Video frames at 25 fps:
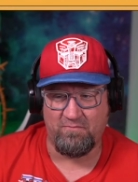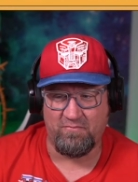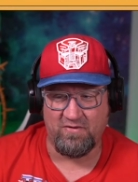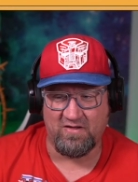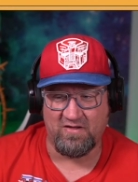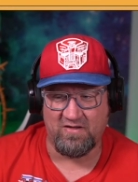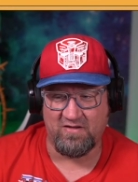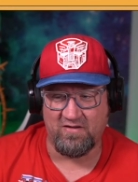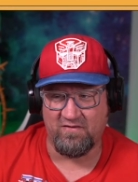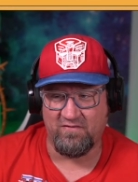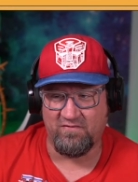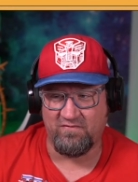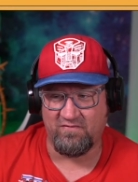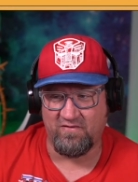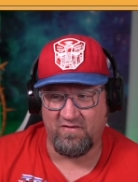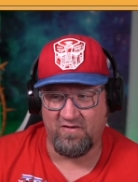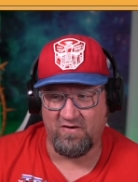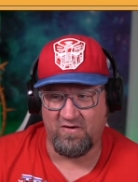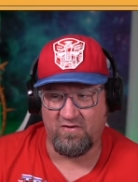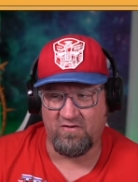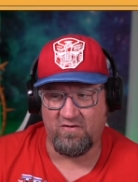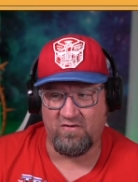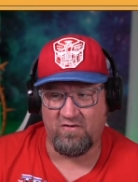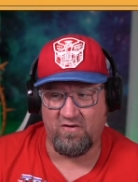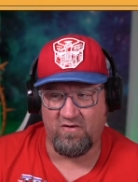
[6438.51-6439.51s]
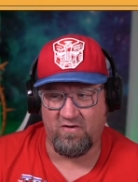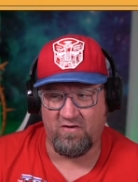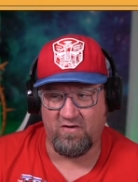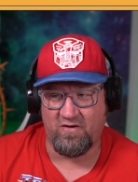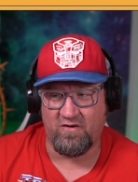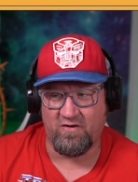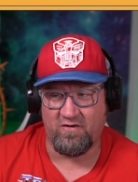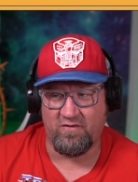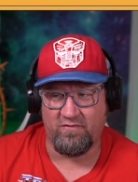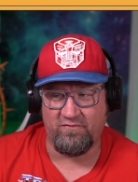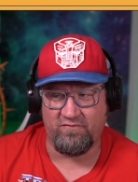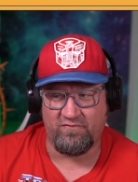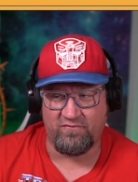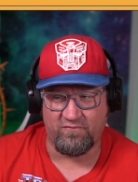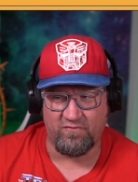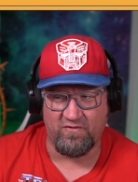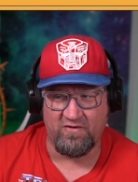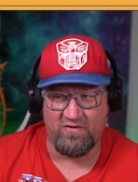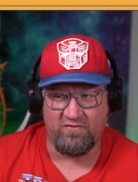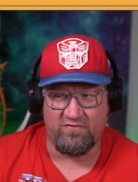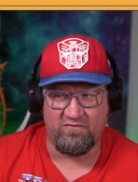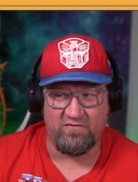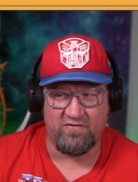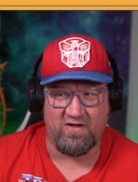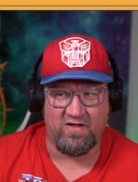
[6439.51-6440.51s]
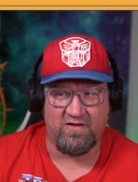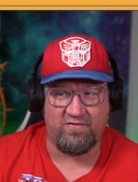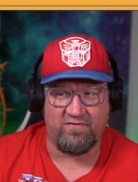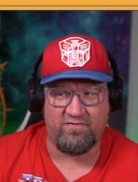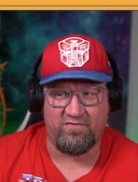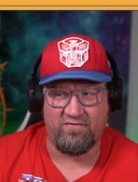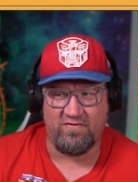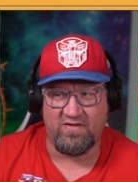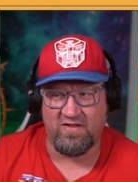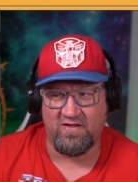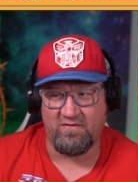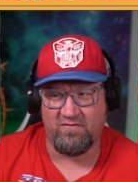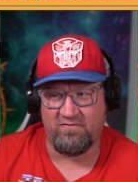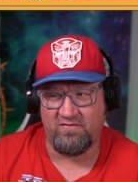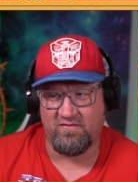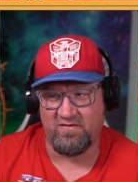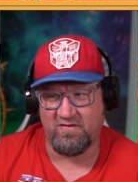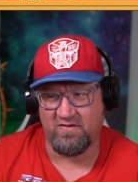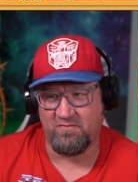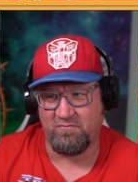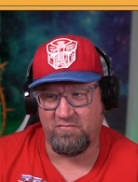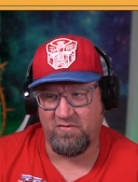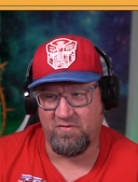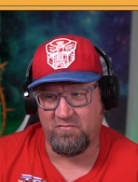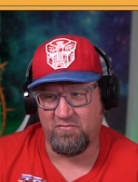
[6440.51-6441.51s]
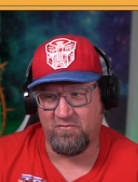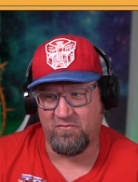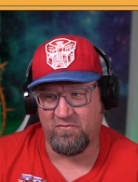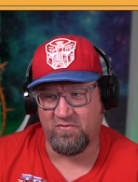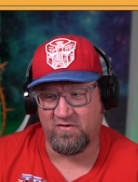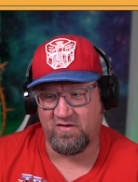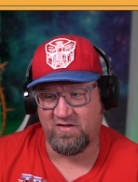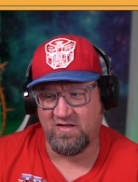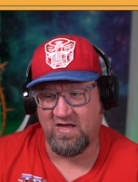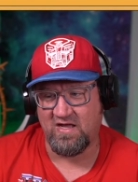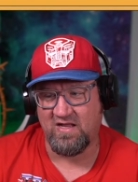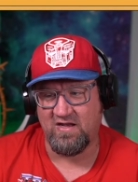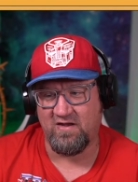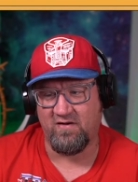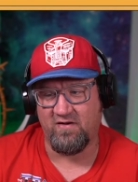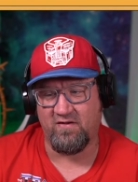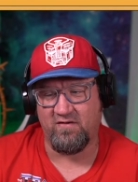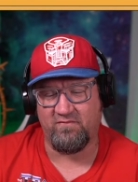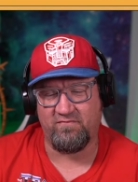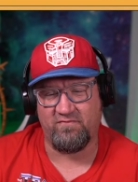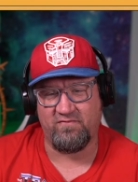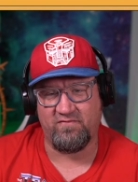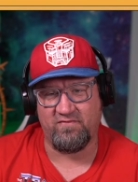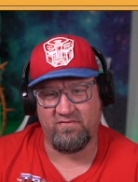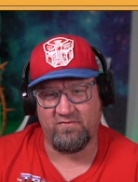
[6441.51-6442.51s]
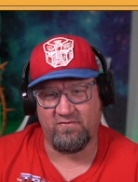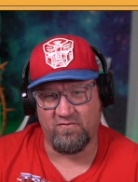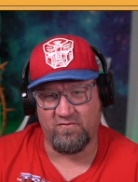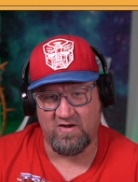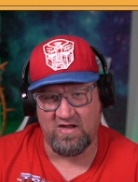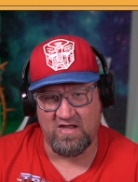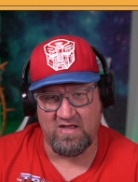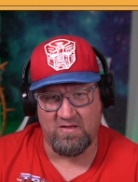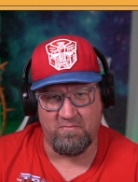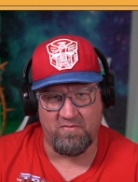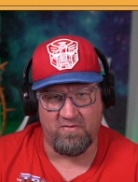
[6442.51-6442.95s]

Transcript: because there are screenshots that people were kind enough to grab